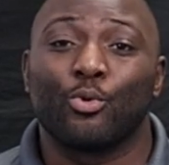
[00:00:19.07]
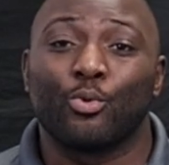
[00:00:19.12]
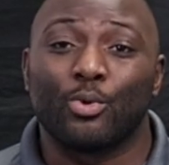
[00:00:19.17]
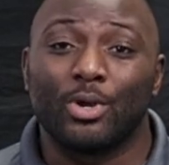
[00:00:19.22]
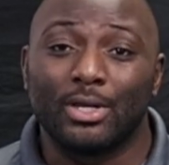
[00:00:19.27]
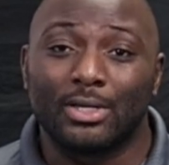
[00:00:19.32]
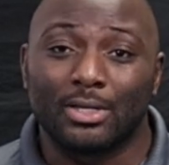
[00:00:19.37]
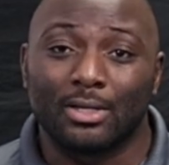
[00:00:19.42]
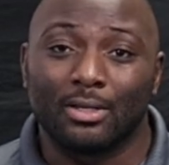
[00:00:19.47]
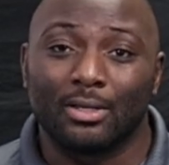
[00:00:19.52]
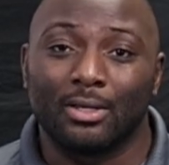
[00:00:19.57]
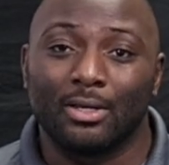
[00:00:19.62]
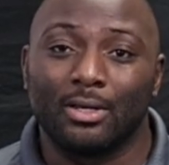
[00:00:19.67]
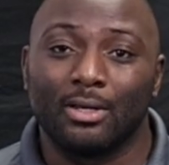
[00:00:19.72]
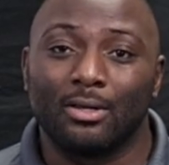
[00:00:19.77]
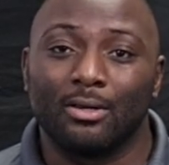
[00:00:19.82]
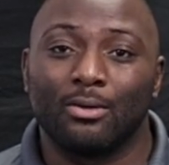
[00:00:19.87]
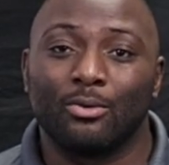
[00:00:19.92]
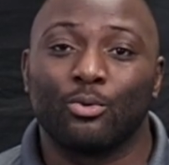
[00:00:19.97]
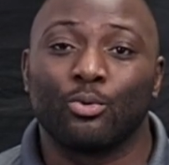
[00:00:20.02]

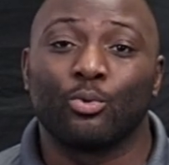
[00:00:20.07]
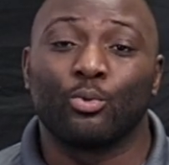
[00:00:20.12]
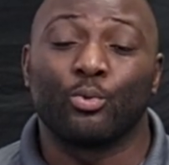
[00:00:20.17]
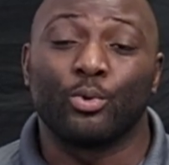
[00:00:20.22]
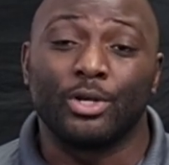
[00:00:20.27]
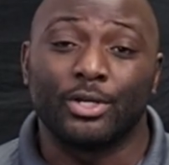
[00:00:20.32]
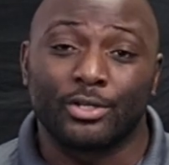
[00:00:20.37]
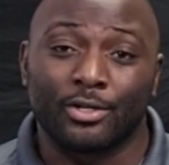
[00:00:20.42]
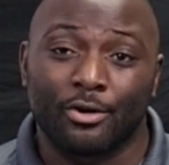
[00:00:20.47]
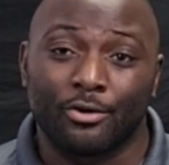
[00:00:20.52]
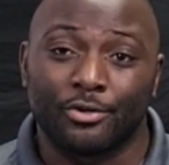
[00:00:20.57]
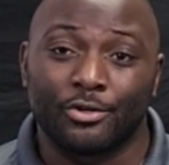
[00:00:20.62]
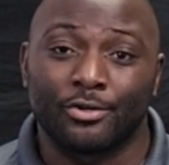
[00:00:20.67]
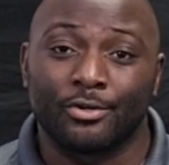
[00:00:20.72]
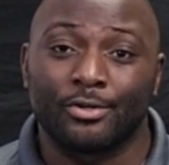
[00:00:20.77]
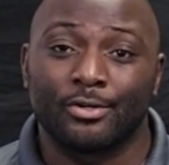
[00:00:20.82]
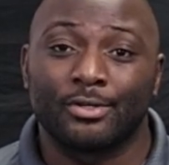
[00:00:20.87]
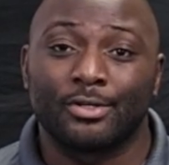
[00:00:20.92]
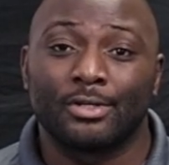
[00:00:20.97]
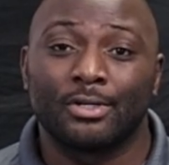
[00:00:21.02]
Recently,
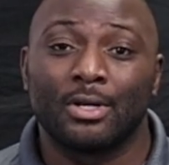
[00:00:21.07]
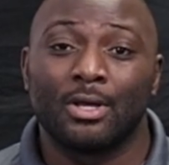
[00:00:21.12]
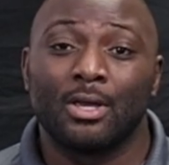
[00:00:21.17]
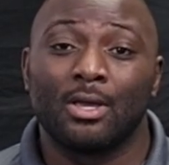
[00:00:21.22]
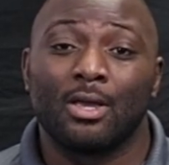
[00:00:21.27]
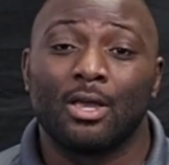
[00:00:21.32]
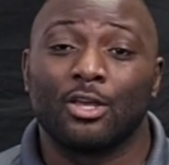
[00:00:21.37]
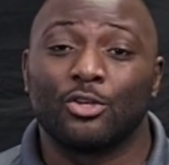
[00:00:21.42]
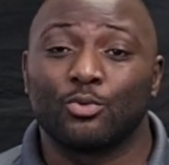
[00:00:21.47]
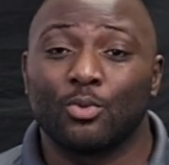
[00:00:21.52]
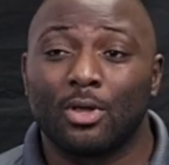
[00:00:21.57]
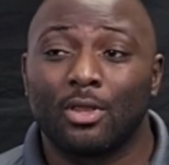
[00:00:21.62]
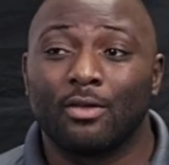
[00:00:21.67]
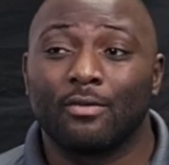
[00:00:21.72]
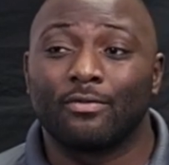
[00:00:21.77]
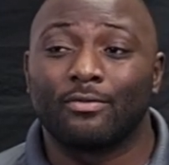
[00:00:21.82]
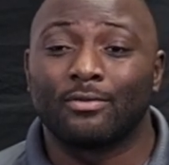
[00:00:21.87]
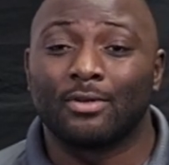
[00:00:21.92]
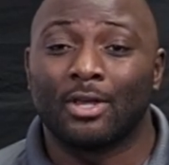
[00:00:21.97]
researchers, as well